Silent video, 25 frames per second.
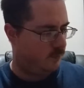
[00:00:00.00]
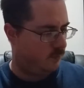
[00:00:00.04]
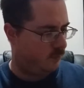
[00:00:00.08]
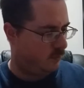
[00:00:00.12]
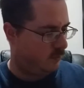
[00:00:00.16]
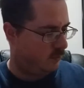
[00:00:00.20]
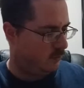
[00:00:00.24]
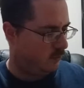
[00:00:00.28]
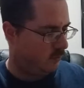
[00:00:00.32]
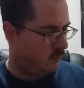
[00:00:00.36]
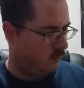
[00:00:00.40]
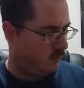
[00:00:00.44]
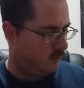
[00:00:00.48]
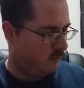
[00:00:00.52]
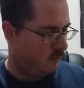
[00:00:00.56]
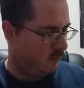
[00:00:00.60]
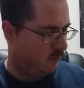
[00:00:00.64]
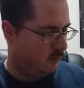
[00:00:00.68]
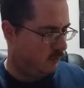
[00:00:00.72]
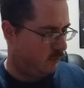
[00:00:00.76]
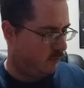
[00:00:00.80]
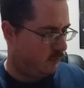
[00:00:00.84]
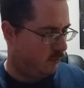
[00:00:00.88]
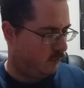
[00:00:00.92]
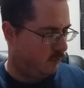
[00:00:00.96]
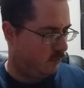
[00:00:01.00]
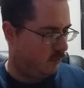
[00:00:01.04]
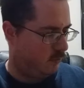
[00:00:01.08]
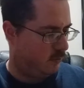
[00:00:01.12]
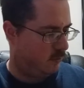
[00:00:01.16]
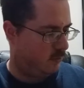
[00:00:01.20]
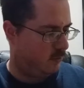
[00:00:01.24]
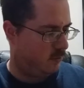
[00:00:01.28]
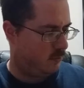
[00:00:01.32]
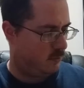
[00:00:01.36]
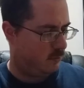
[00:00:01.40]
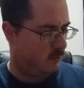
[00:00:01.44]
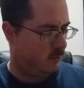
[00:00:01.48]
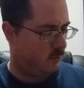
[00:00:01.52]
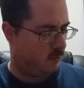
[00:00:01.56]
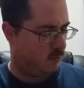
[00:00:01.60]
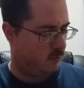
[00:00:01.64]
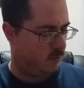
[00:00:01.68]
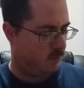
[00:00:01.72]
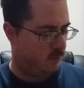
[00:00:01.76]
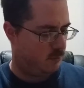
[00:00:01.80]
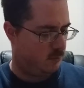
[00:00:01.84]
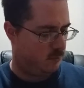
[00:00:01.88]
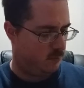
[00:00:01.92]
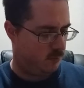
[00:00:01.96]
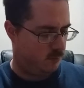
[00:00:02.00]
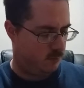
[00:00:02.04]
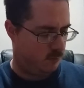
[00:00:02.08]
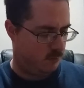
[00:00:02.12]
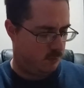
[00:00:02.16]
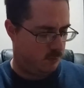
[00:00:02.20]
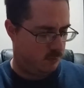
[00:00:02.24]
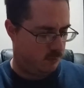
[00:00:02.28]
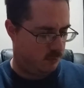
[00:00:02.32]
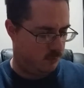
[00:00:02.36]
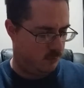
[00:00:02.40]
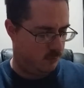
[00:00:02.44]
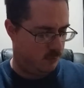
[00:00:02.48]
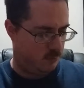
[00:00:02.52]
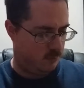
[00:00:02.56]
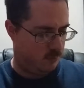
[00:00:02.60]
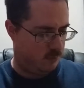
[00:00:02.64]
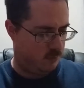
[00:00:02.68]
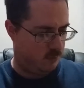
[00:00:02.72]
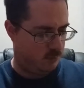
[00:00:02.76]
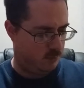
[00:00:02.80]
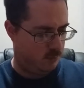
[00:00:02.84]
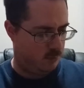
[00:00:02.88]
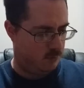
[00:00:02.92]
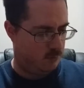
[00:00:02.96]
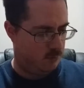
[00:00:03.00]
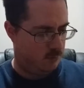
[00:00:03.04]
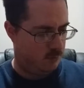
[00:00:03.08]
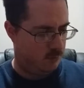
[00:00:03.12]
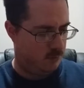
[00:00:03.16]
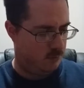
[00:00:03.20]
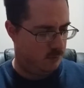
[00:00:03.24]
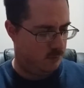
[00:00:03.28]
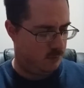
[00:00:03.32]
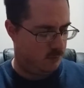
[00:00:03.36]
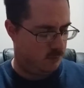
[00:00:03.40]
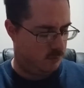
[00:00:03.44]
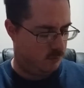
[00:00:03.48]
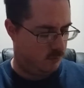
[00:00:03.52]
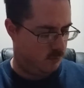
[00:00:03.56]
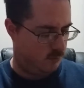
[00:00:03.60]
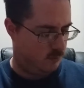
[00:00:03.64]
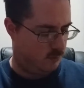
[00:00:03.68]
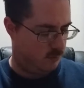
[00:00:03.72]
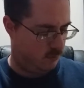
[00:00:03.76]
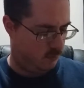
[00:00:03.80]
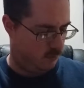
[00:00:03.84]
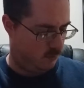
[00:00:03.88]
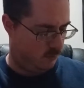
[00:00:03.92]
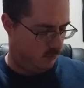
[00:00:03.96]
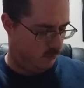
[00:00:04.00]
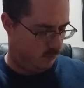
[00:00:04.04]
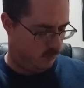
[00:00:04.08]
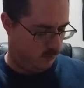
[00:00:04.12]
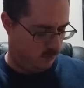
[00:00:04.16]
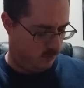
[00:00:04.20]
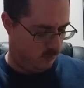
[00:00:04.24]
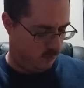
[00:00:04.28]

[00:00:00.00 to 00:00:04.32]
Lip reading: Nobody speaks.